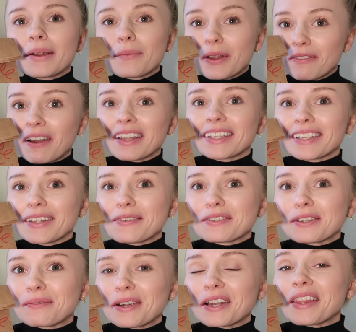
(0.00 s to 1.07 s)
we finally live
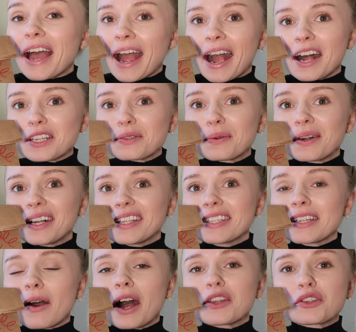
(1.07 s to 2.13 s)
somewhere that has one,
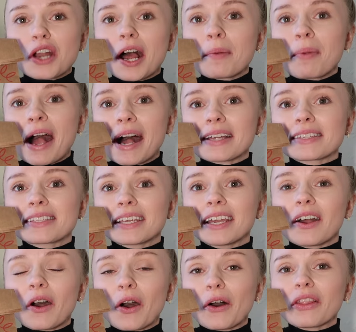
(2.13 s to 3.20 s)
so I drive past
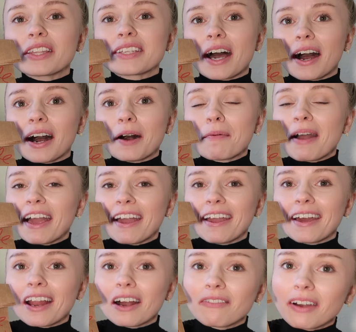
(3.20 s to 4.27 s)
it all the time
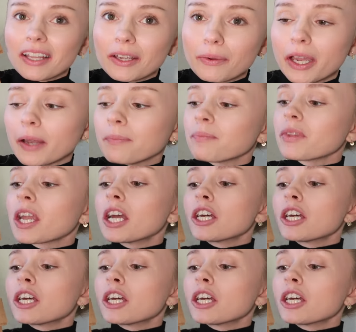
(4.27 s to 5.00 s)
and I finally went.